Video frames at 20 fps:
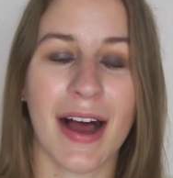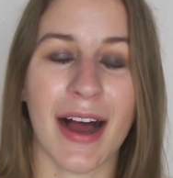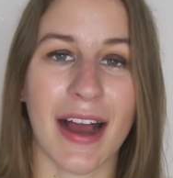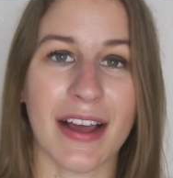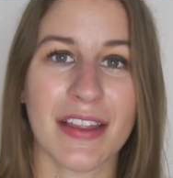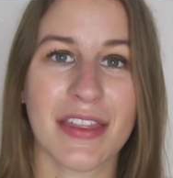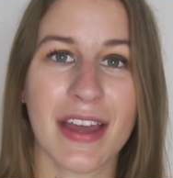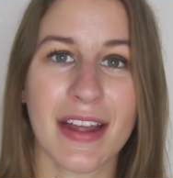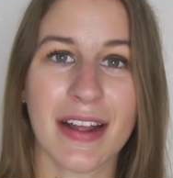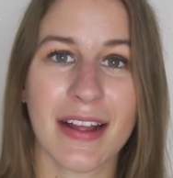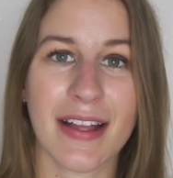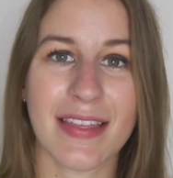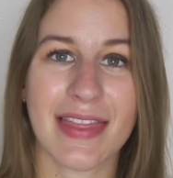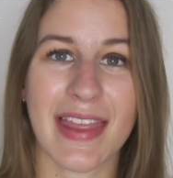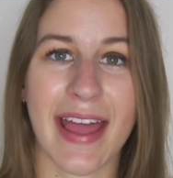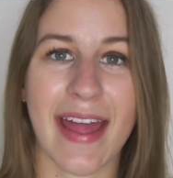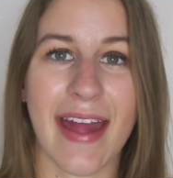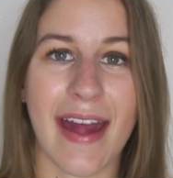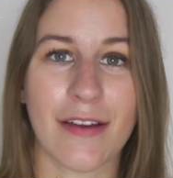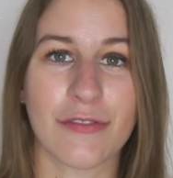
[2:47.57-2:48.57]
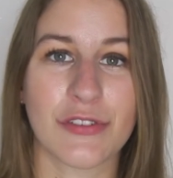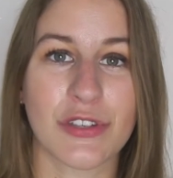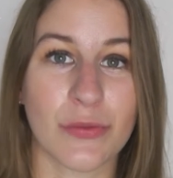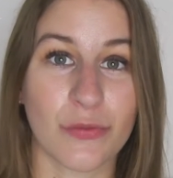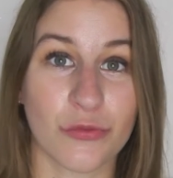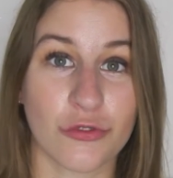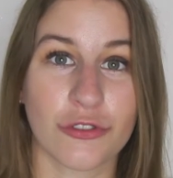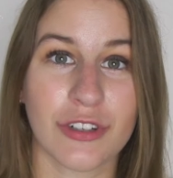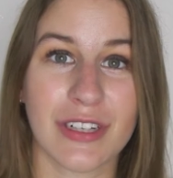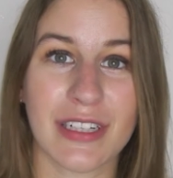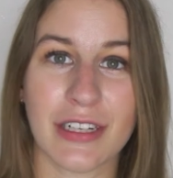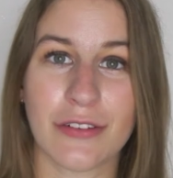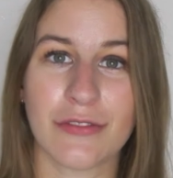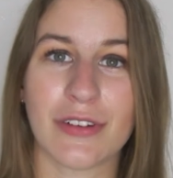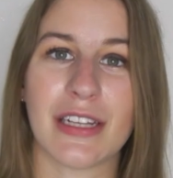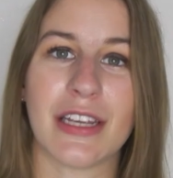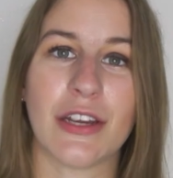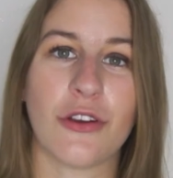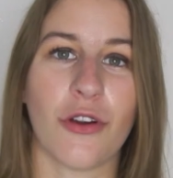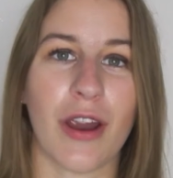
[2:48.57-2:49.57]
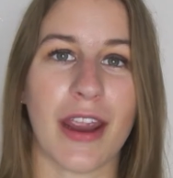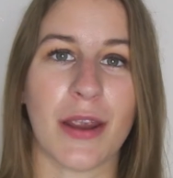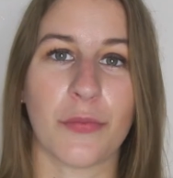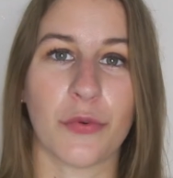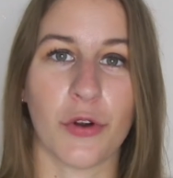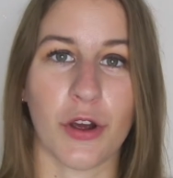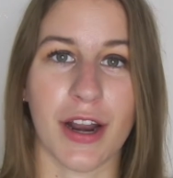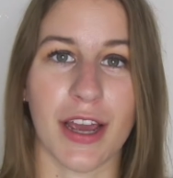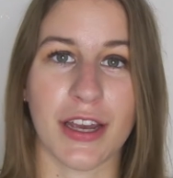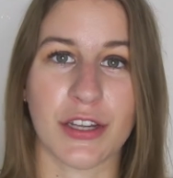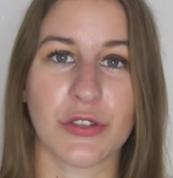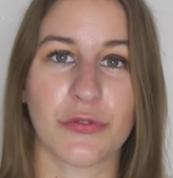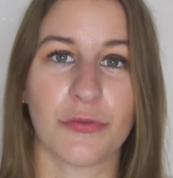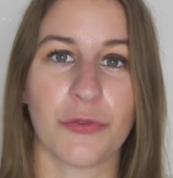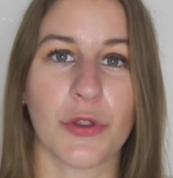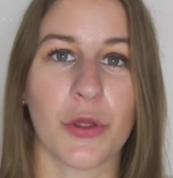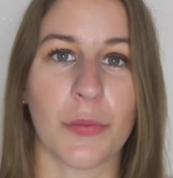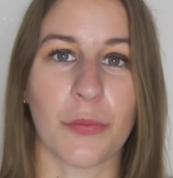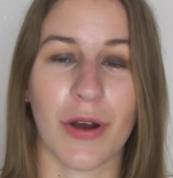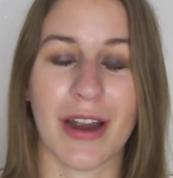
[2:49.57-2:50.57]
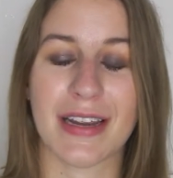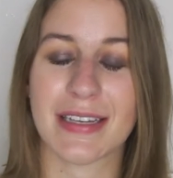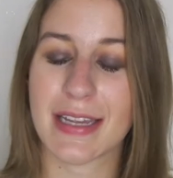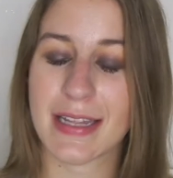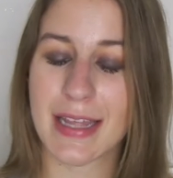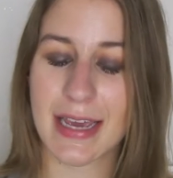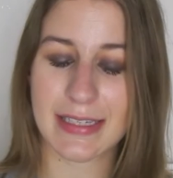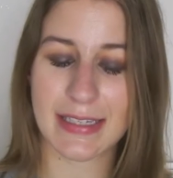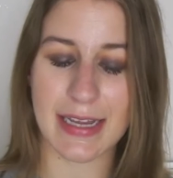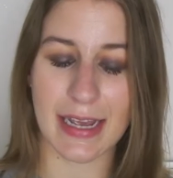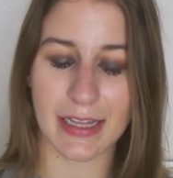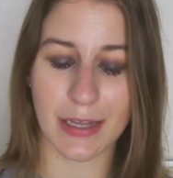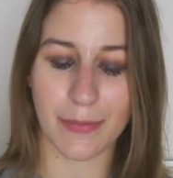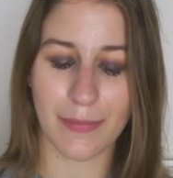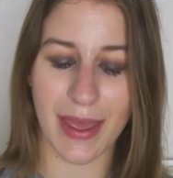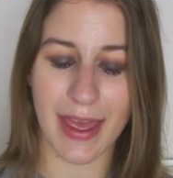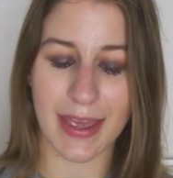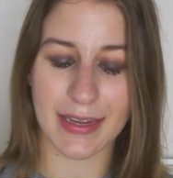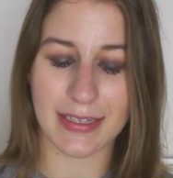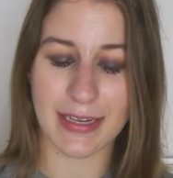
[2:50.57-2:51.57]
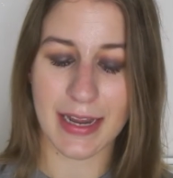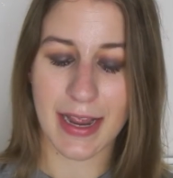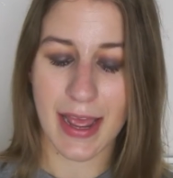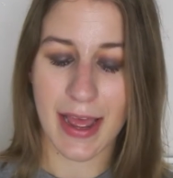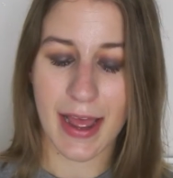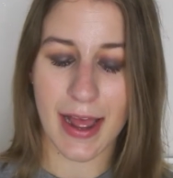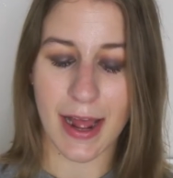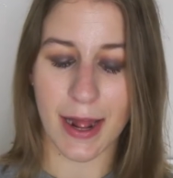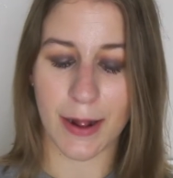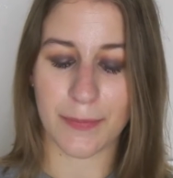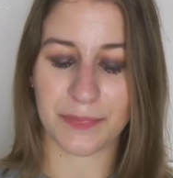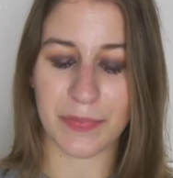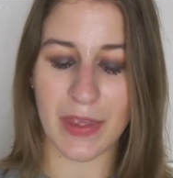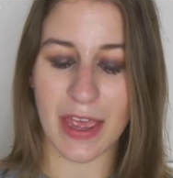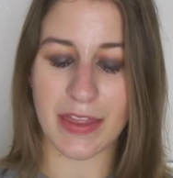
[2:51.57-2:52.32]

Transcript: I think they have some really, really great products for the price that they sell them at um,